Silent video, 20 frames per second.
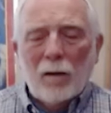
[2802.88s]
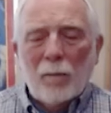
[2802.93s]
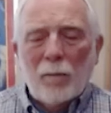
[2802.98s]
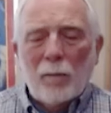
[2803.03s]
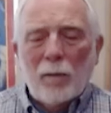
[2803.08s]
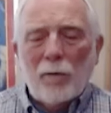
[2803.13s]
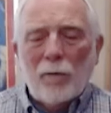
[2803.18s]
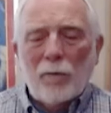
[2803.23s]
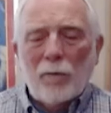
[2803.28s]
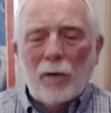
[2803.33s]

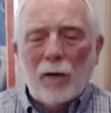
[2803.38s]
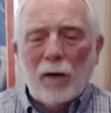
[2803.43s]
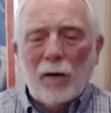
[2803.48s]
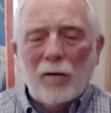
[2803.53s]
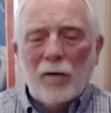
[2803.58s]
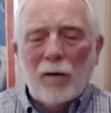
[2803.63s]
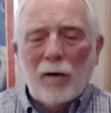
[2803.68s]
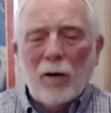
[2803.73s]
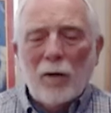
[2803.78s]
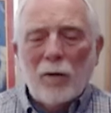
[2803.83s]

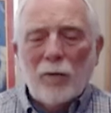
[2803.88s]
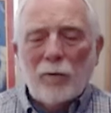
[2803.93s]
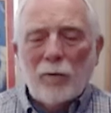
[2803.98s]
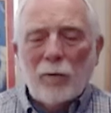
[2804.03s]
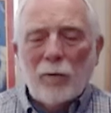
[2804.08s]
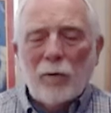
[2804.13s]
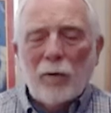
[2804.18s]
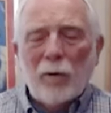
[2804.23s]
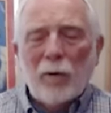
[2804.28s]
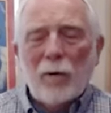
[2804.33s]
Befriend
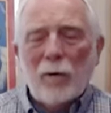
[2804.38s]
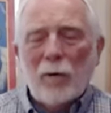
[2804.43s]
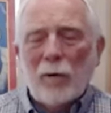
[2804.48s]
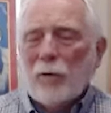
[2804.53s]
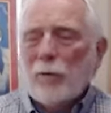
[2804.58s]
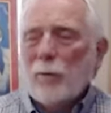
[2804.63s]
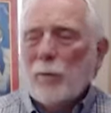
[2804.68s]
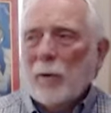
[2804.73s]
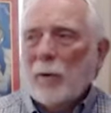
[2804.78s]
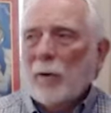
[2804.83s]
also the Holy
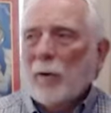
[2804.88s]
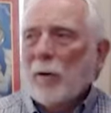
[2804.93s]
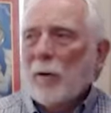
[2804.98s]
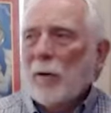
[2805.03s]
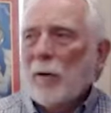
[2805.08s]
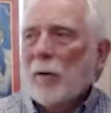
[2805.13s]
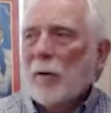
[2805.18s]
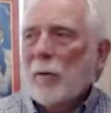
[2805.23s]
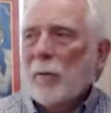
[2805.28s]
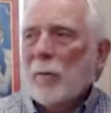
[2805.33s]
Spirit,
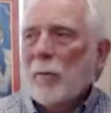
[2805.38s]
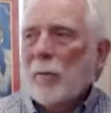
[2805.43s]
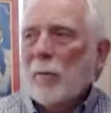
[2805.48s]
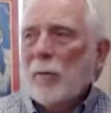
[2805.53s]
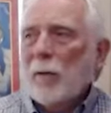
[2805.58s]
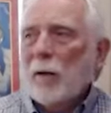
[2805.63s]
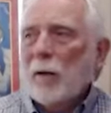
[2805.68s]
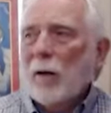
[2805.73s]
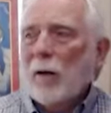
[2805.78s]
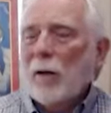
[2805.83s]

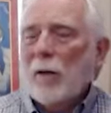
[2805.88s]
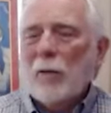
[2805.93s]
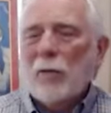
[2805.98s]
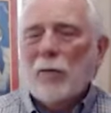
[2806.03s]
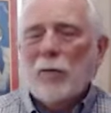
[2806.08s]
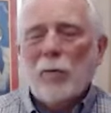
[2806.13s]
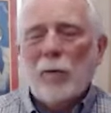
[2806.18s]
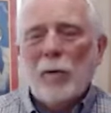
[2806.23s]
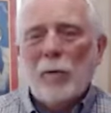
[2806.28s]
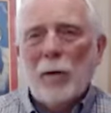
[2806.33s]

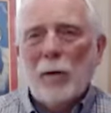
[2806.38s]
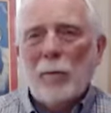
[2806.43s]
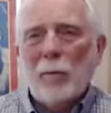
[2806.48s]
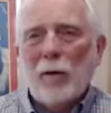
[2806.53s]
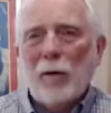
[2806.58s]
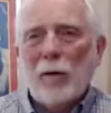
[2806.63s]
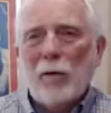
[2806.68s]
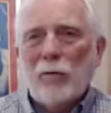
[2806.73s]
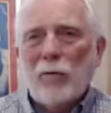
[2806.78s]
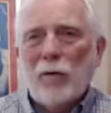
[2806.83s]
because
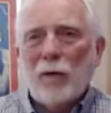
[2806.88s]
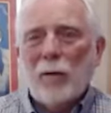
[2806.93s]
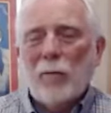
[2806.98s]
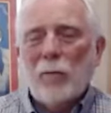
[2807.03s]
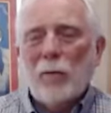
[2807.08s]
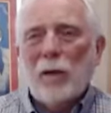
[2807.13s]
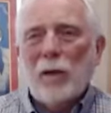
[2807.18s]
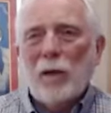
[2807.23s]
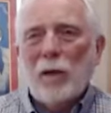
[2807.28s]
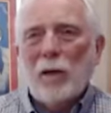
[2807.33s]
remember, he said
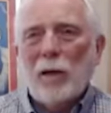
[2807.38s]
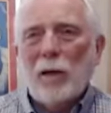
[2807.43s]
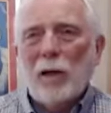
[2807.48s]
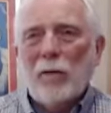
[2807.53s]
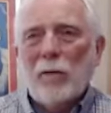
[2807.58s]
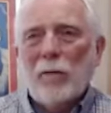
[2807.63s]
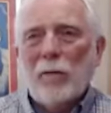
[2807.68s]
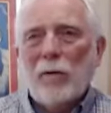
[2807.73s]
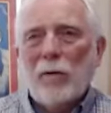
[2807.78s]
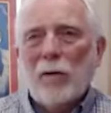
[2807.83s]
when he
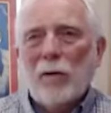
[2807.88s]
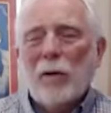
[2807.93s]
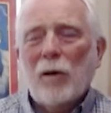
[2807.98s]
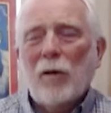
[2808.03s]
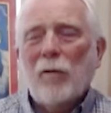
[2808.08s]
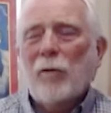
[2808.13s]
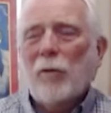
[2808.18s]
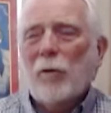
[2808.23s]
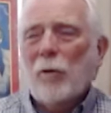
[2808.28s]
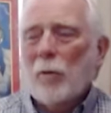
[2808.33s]
left, the
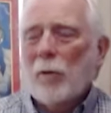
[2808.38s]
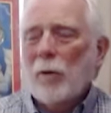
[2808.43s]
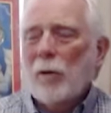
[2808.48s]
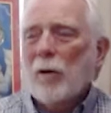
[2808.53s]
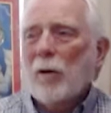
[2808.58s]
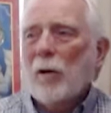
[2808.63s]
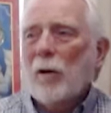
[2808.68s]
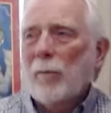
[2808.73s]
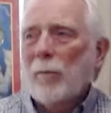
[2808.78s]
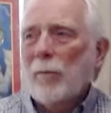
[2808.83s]
Comforter will
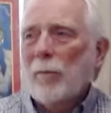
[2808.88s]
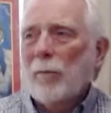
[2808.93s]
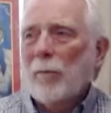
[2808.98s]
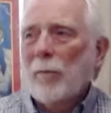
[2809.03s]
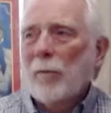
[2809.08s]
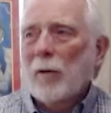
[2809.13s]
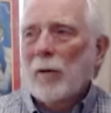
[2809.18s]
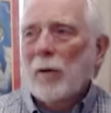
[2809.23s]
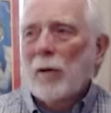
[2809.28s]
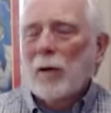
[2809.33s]
come
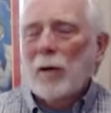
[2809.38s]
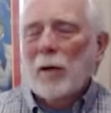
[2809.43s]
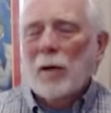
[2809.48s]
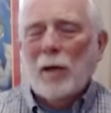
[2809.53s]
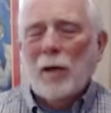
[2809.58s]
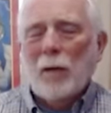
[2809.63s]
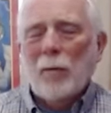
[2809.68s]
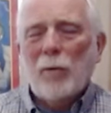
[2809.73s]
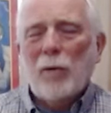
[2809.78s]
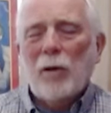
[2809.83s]

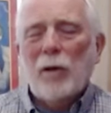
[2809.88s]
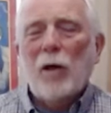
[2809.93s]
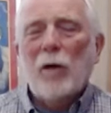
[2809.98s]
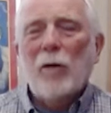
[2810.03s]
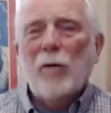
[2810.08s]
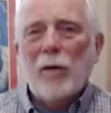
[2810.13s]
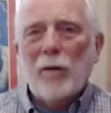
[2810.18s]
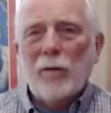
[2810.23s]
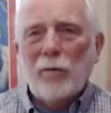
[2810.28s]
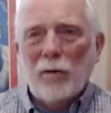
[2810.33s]
and bring all
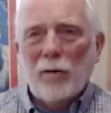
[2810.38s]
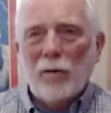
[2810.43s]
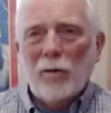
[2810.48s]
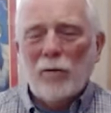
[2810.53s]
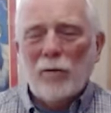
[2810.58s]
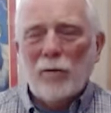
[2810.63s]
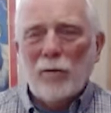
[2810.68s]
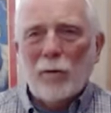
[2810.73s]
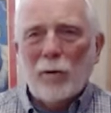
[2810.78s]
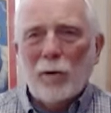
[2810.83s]
these things
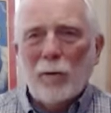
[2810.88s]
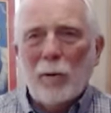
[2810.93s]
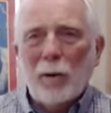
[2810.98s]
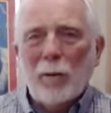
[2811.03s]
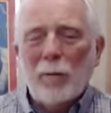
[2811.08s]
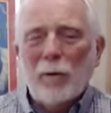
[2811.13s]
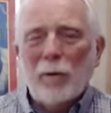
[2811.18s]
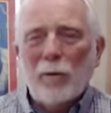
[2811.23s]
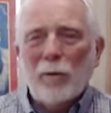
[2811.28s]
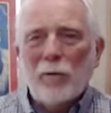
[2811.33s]
to your
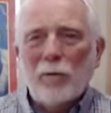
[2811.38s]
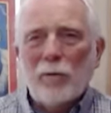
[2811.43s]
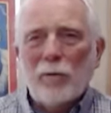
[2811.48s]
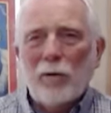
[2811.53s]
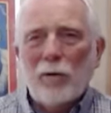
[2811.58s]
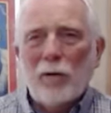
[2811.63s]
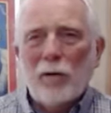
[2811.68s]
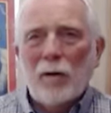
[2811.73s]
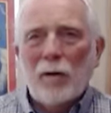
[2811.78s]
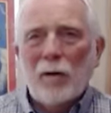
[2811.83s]
remembrance.
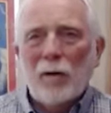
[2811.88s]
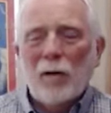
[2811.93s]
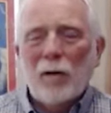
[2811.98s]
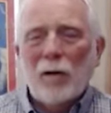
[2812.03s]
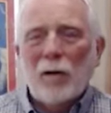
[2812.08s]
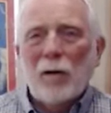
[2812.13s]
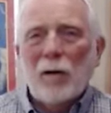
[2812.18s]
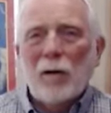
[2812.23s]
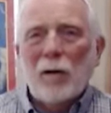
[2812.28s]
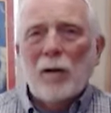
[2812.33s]

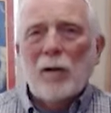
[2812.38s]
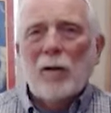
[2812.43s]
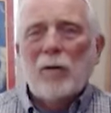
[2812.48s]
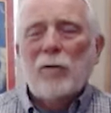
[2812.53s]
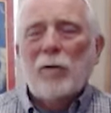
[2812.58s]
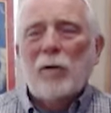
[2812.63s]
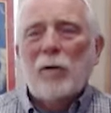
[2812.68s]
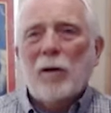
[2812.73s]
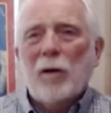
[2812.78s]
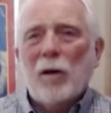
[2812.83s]

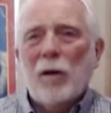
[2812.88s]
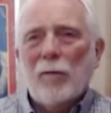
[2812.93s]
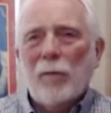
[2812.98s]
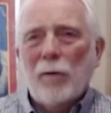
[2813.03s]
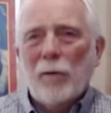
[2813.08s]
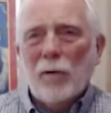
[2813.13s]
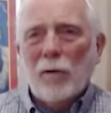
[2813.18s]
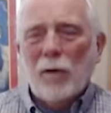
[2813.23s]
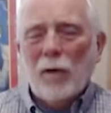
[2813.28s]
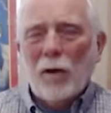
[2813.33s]
So the
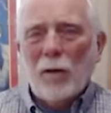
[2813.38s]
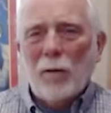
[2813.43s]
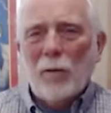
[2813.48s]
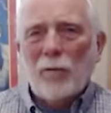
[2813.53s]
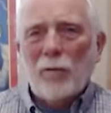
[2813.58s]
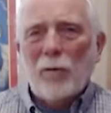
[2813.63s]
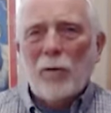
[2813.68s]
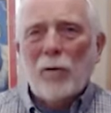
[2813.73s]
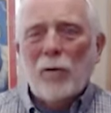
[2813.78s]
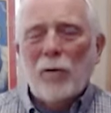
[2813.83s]
Comforter
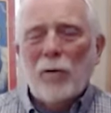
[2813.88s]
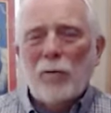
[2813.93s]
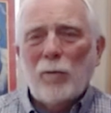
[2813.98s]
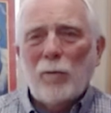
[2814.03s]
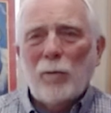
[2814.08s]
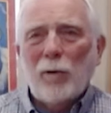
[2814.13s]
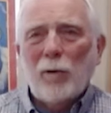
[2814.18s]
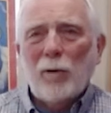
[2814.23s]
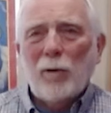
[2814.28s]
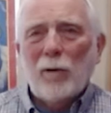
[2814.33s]
comes, the Holy
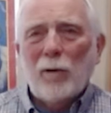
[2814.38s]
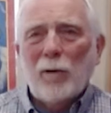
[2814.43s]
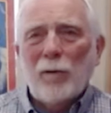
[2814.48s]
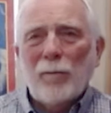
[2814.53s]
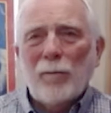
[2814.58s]
Spirit,